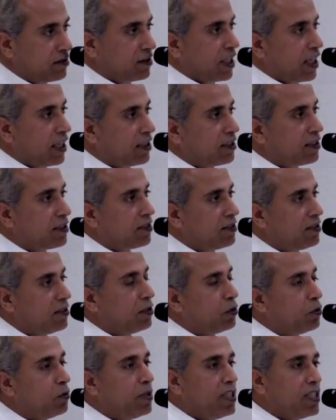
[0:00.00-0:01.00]

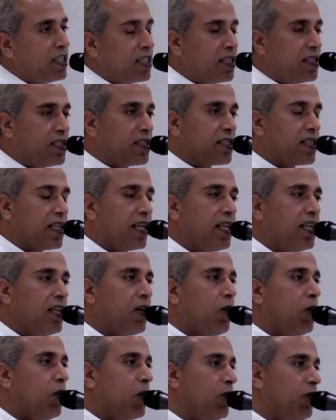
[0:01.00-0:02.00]
that doing inside
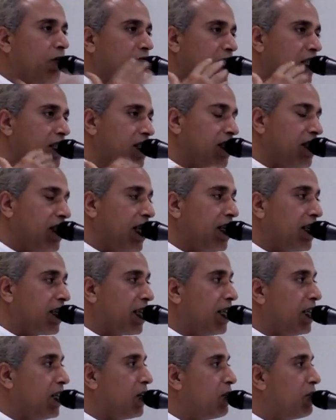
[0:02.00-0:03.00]
always, that
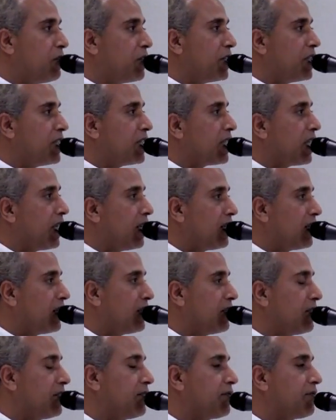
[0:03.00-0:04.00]
kind of
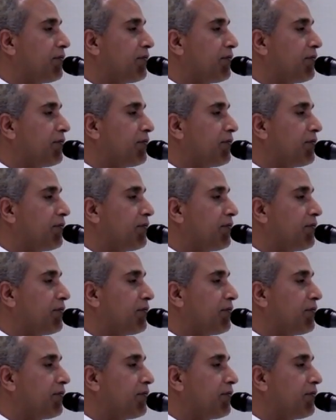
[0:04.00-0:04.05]
chit-chat.